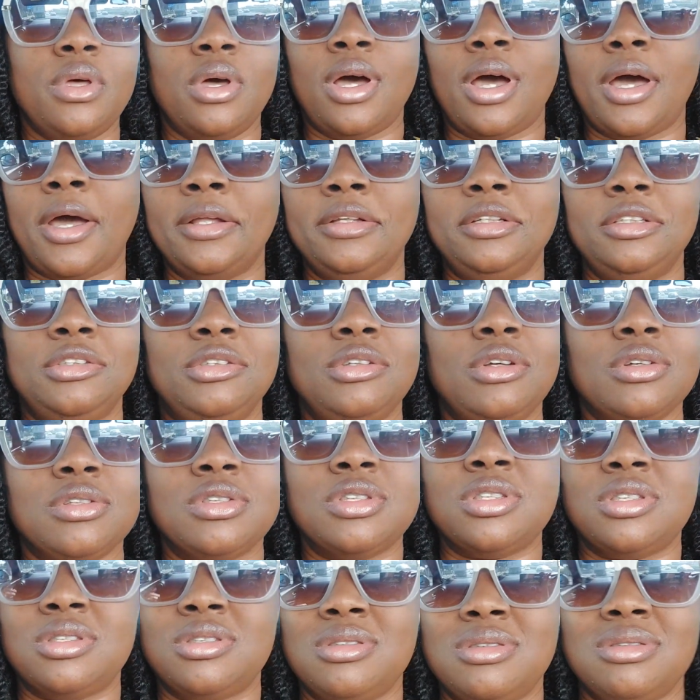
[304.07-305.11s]
I
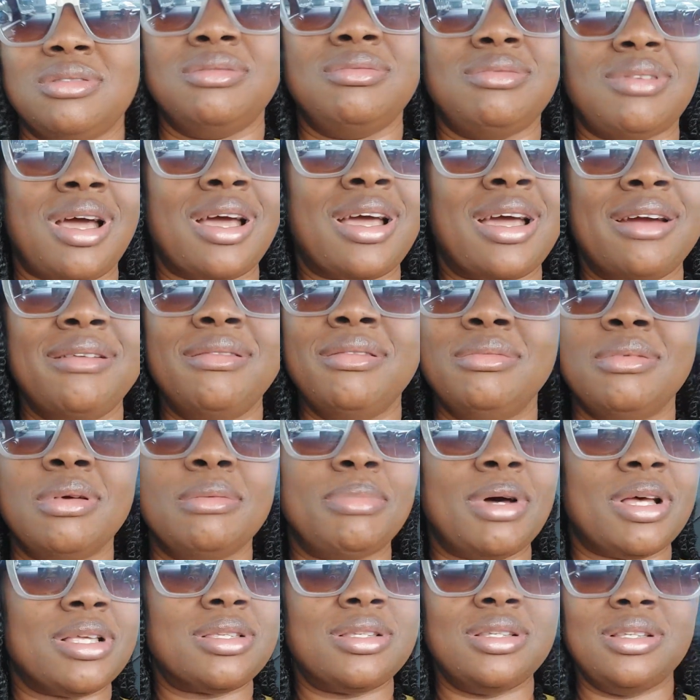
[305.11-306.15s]
can't
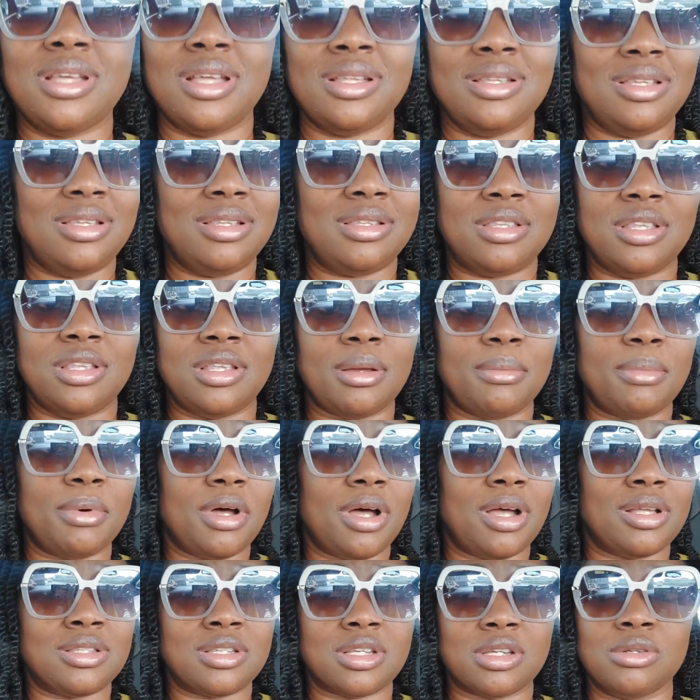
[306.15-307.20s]
remember seeing anything about
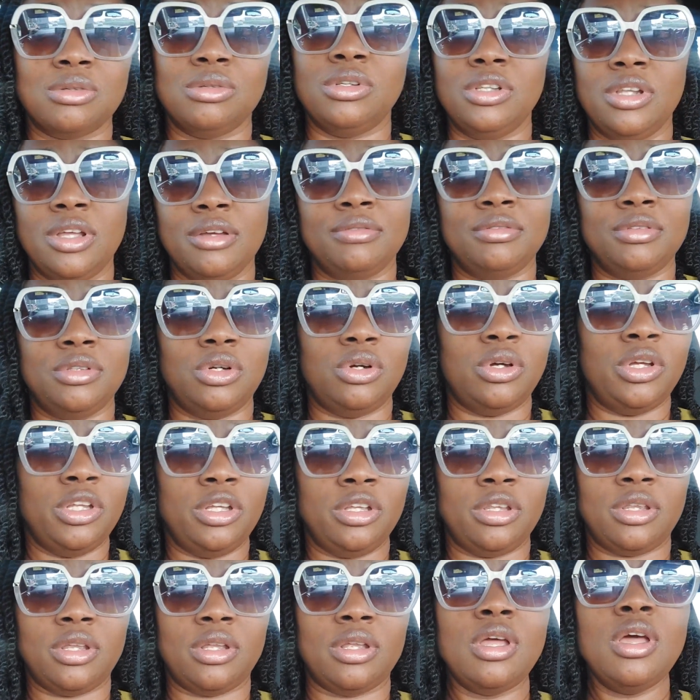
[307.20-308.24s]
Article 11 or
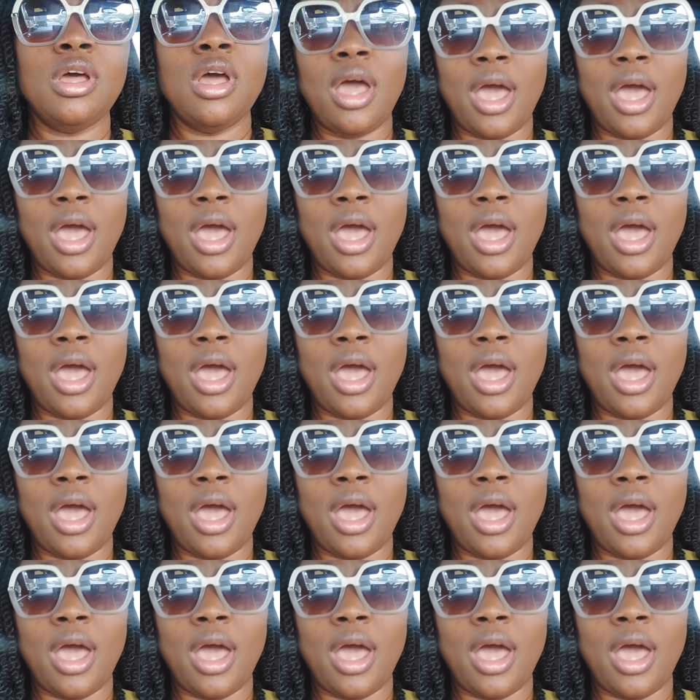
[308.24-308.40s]
anything.